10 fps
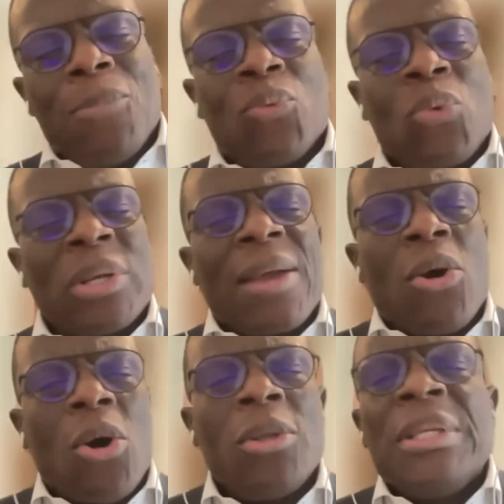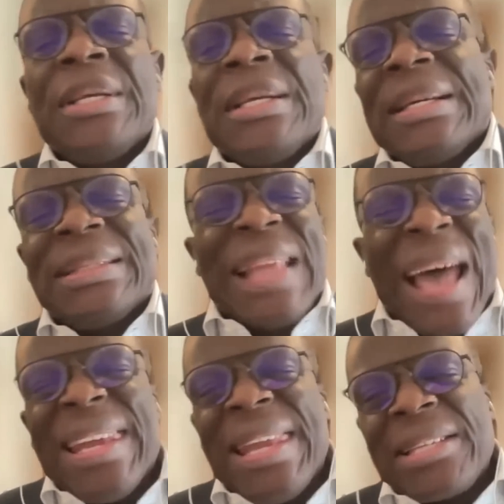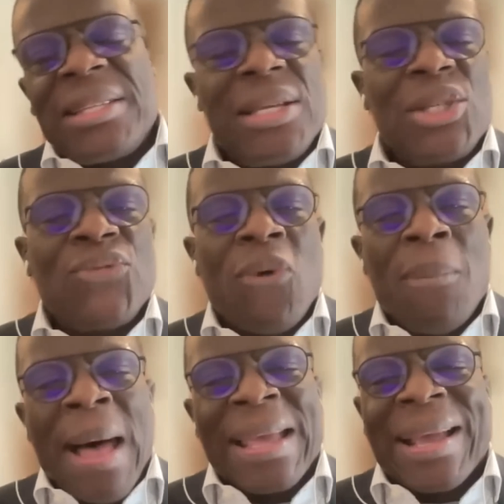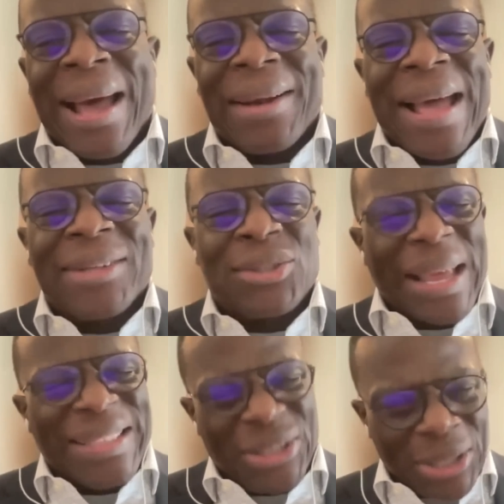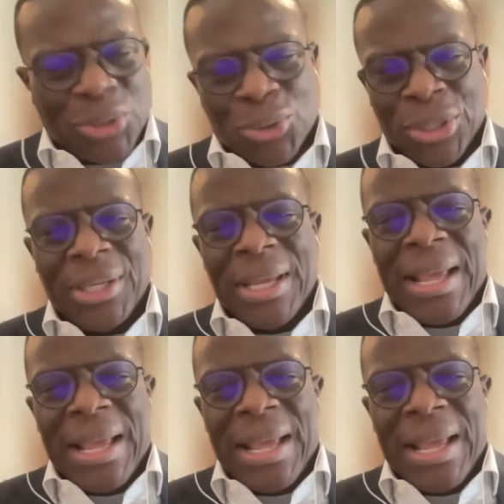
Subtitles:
what I call 9 lessons for my career trajectory,